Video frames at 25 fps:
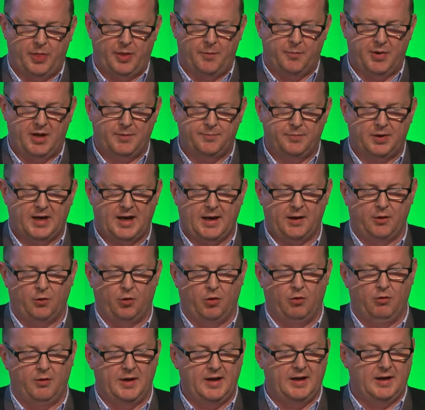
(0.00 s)
bid plan
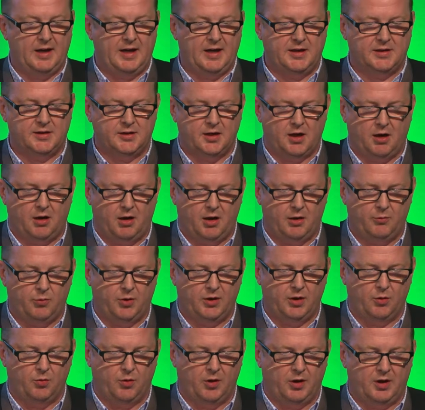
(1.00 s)
or in the ECI,
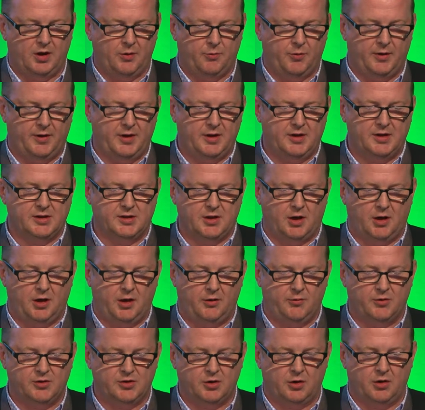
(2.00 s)
when you're working with a
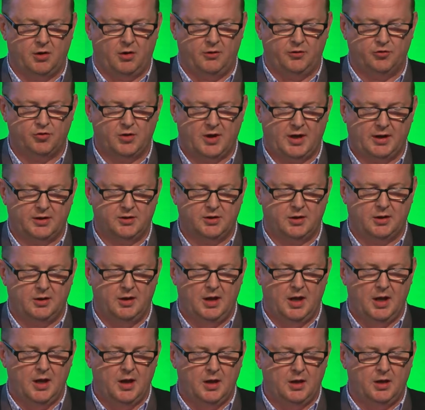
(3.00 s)
designer as a contractor,
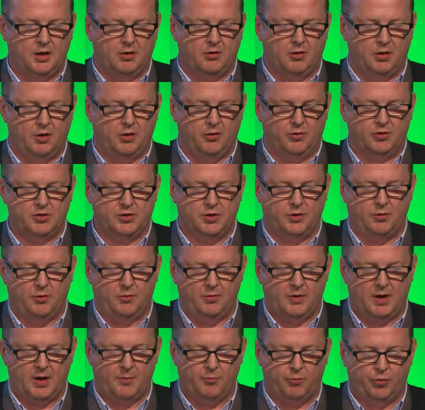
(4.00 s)
you can look
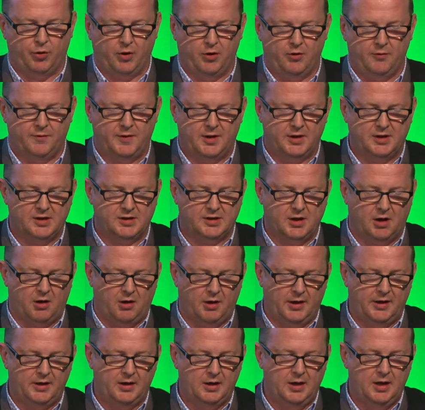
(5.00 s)
to improve the
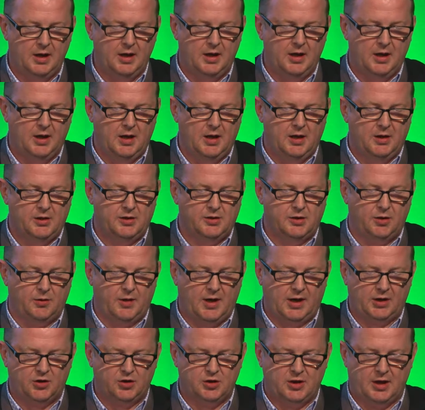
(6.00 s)
design to
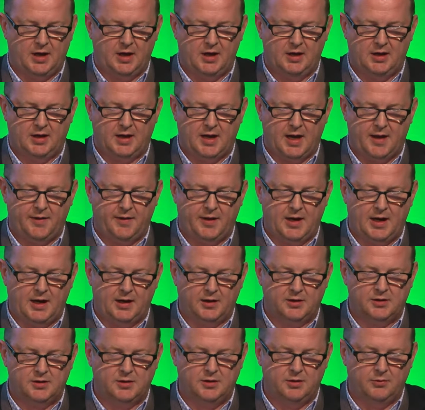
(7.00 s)
actually get
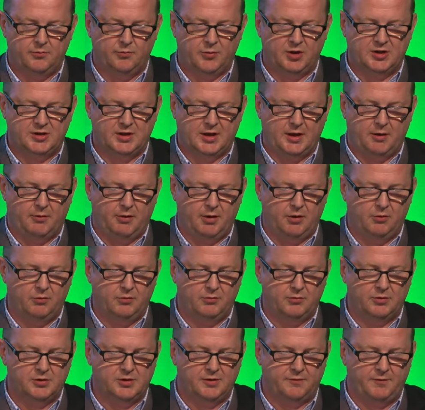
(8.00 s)
that material
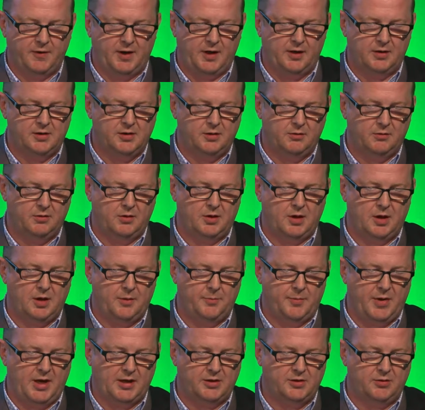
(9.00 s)
to fit
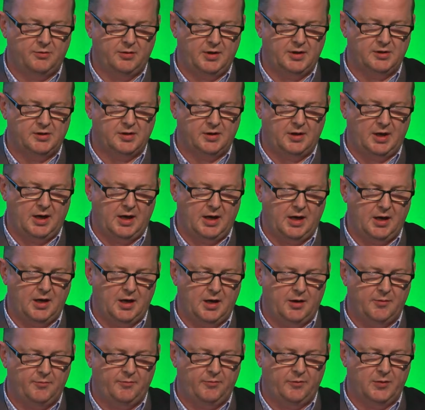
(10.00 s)
better into
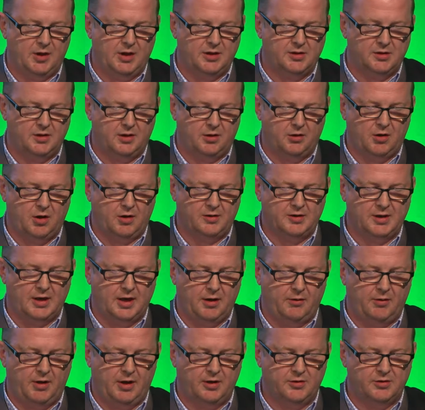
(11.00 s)
the cut
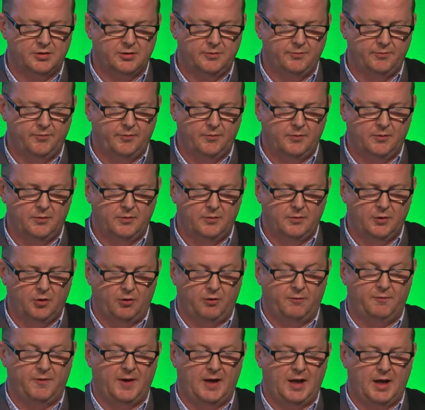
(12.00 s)
areas, or
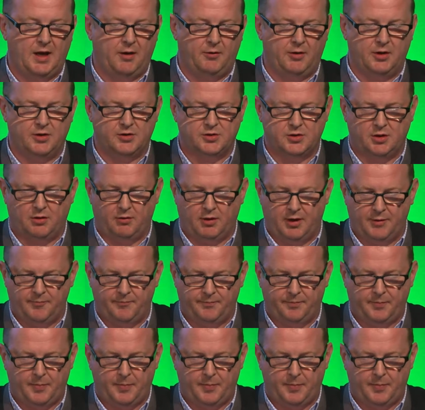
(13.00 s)
the fill areas, sorry.